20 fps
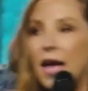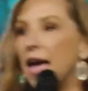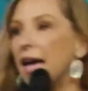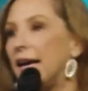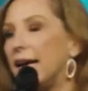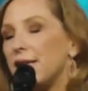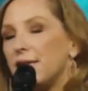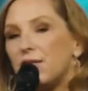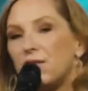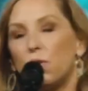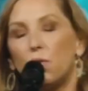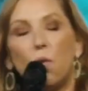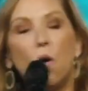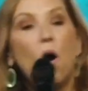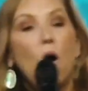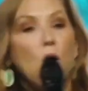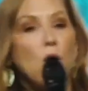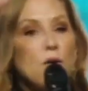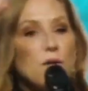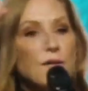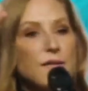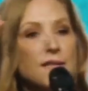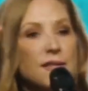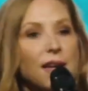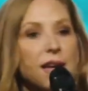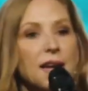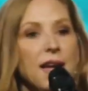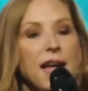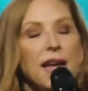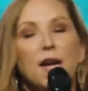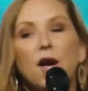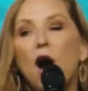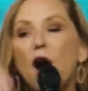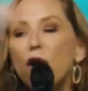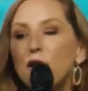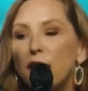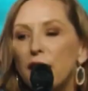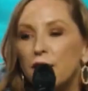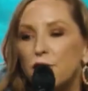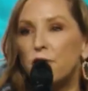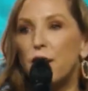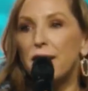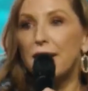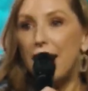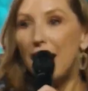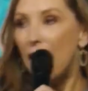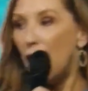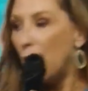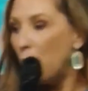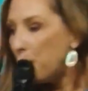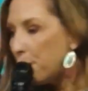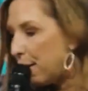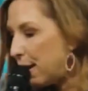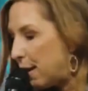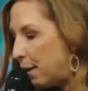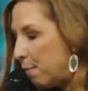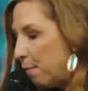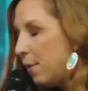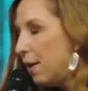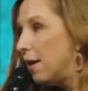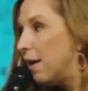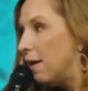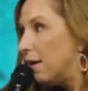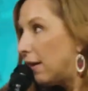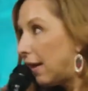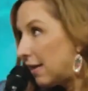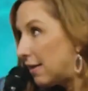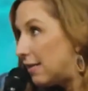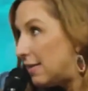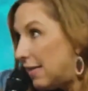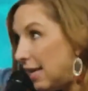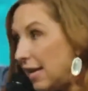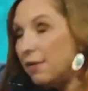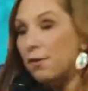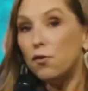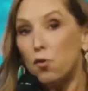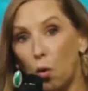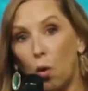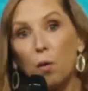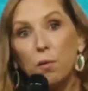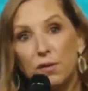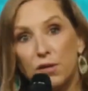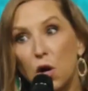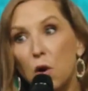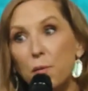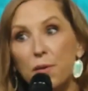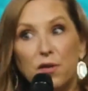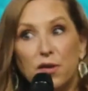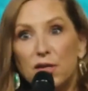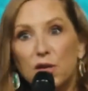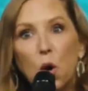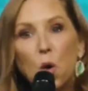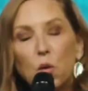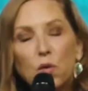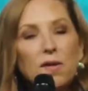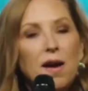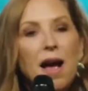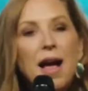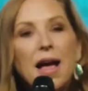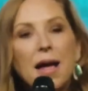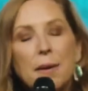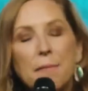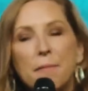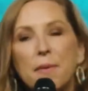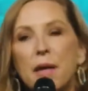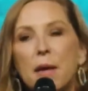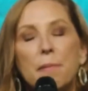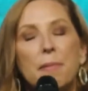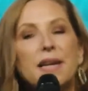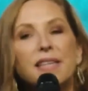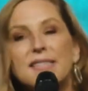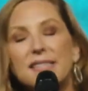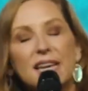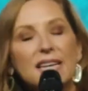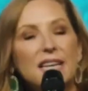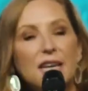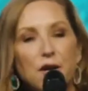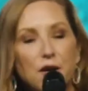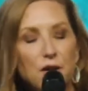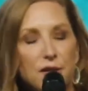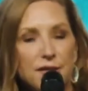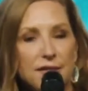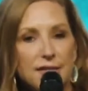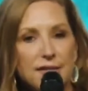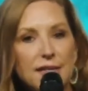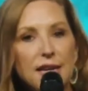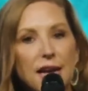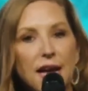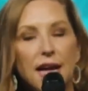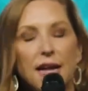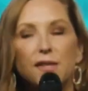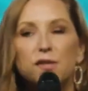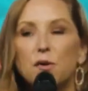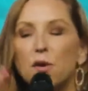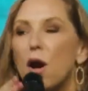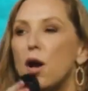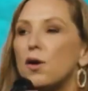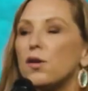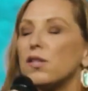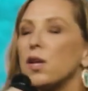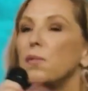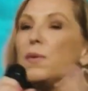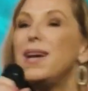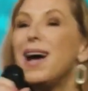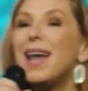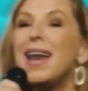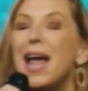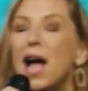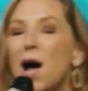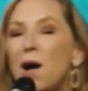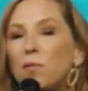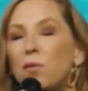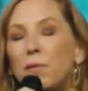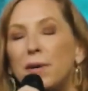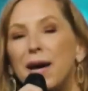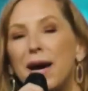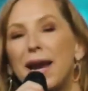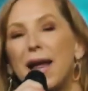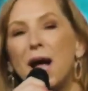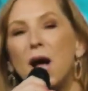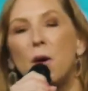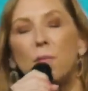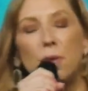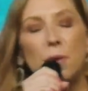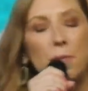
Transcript: against the walls. And Connor had tried to help him, like, see the door was open this whole time, but it's like he couldn't see it. And so Connor's like, we got to help him, we got to help